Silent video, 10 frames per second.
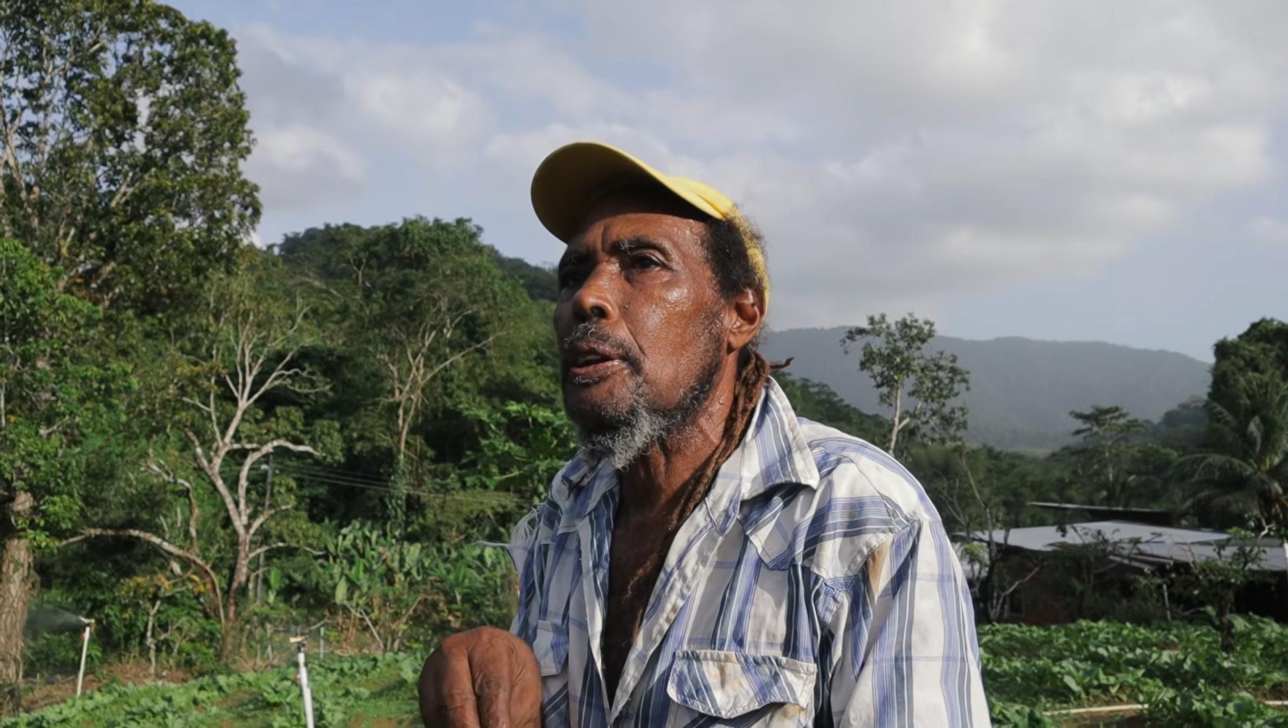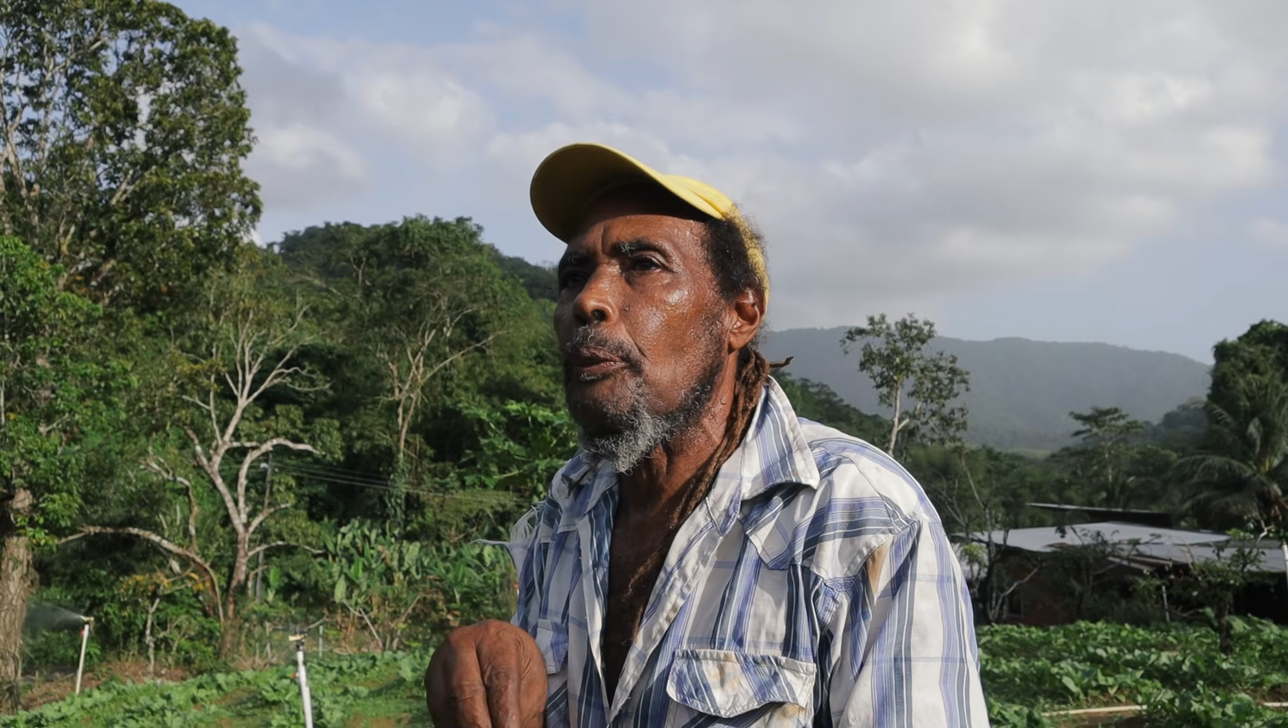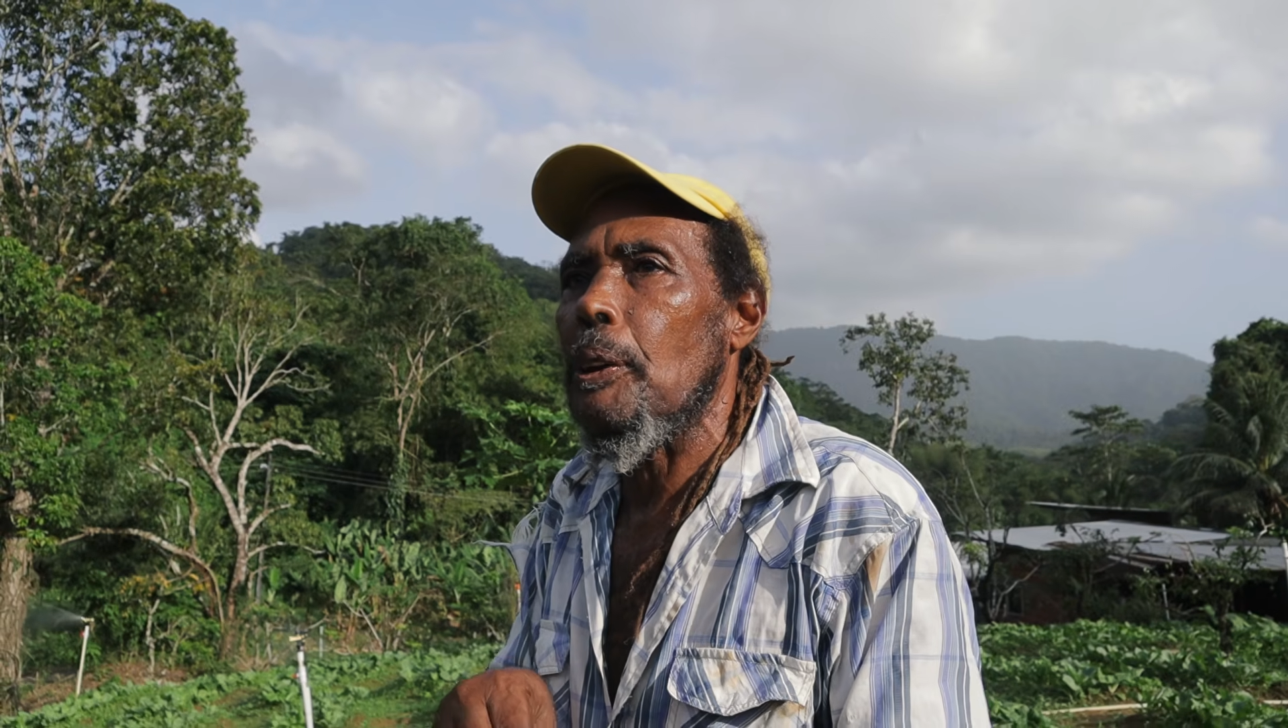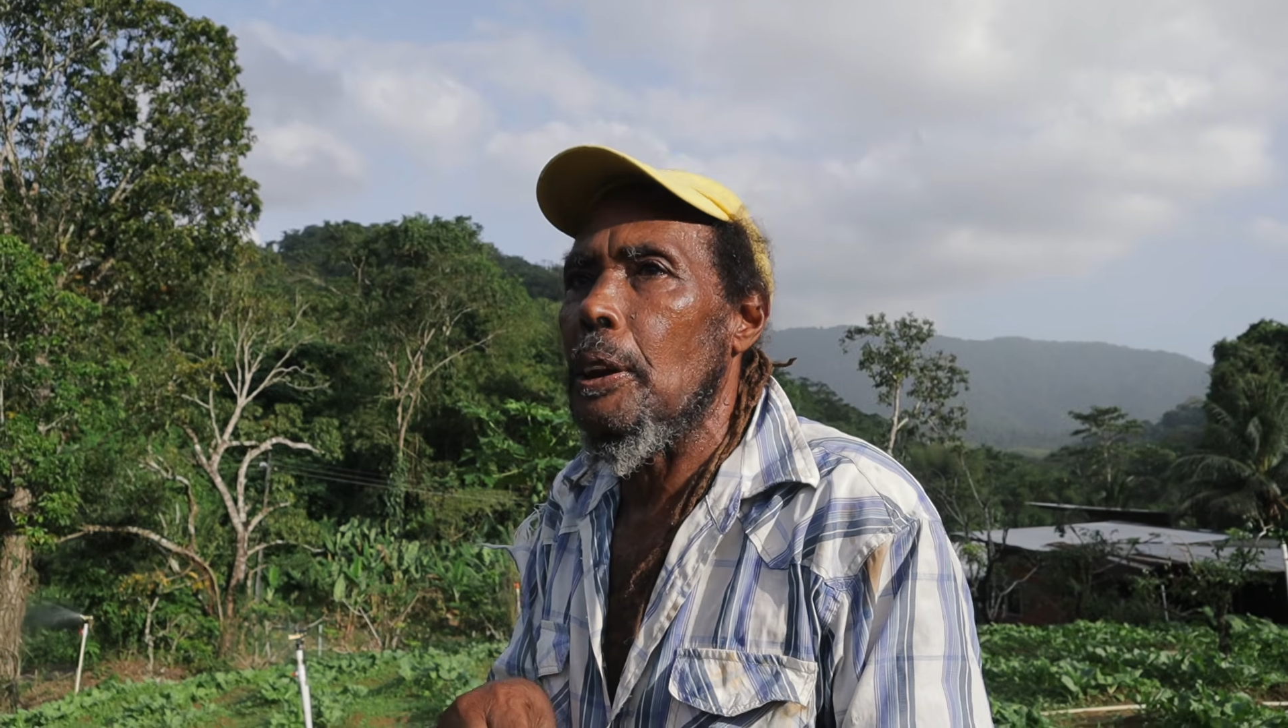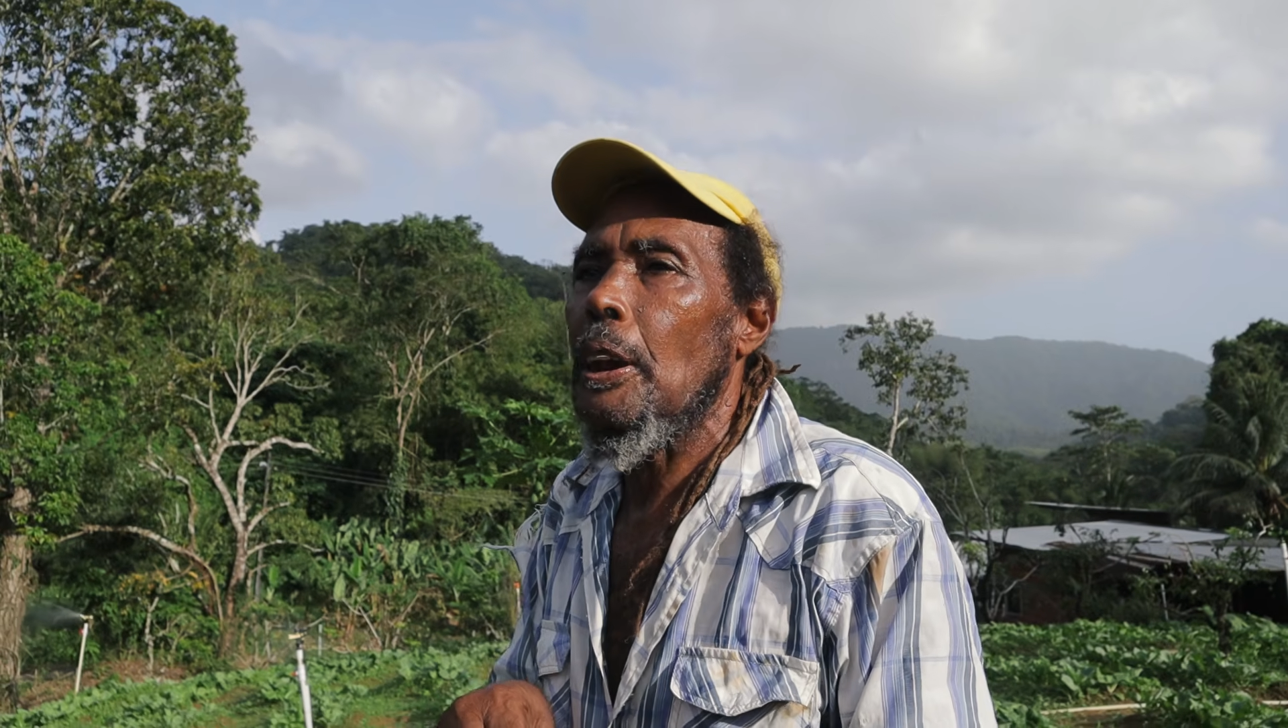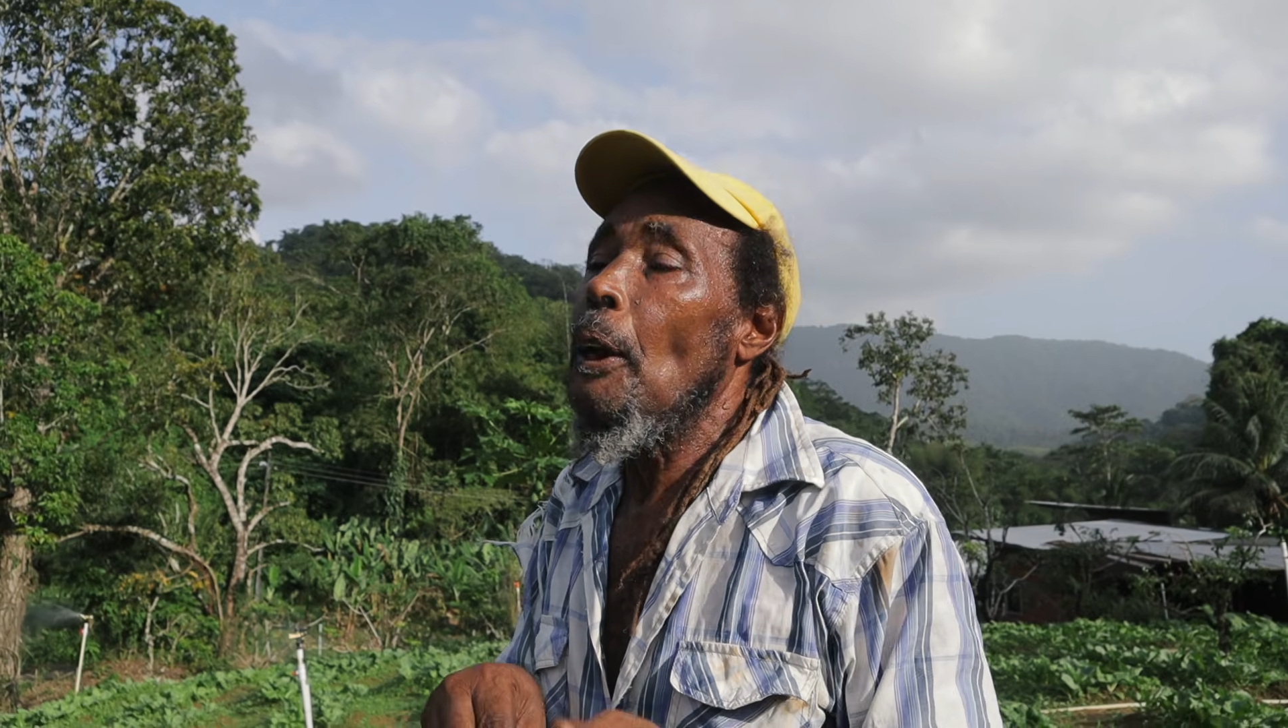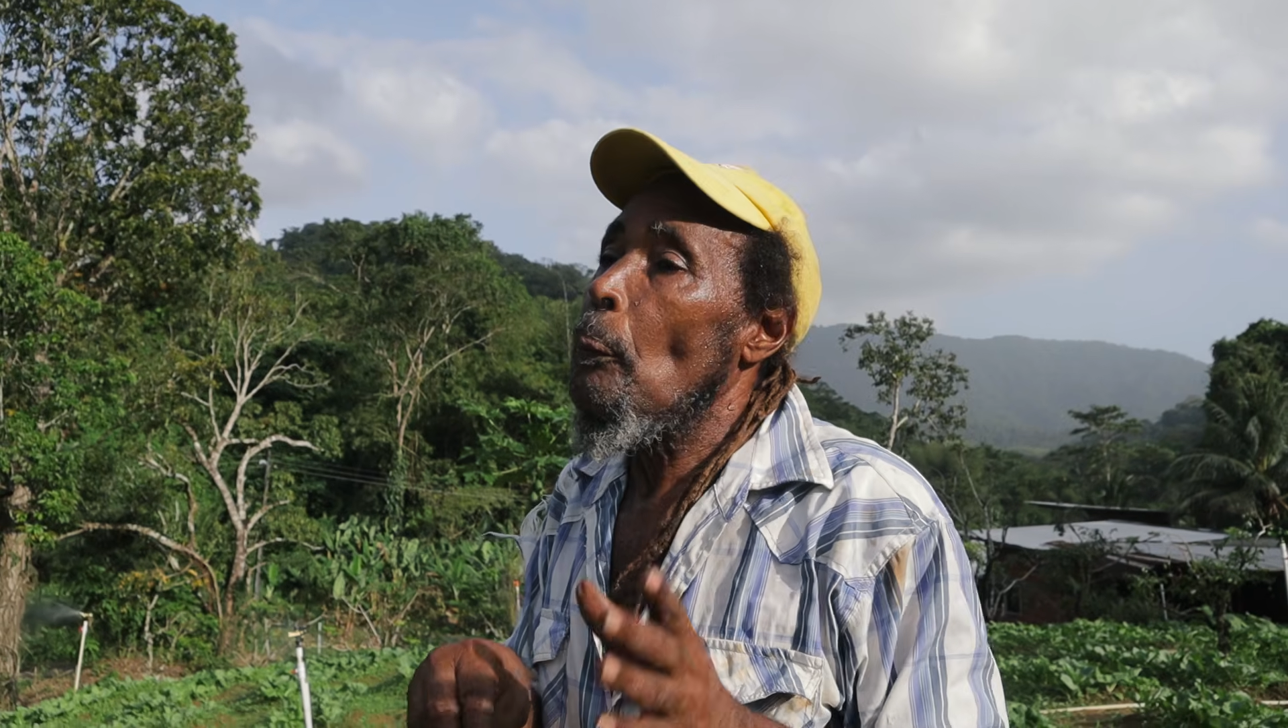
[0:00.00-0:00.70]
subsidies.